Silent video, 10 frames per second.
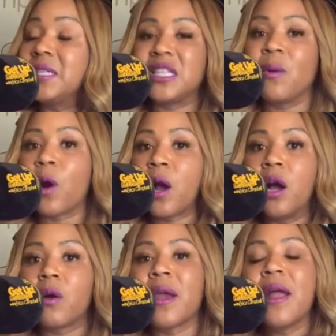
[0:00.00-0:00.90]
somewhere
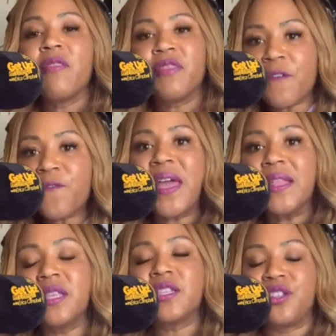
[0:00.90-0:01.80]
hungry. Their
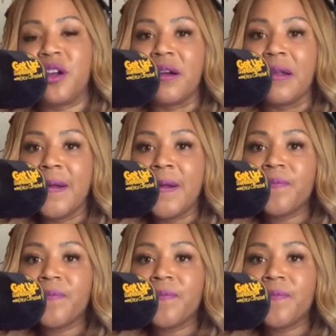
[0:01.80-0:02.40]
faith is stirred.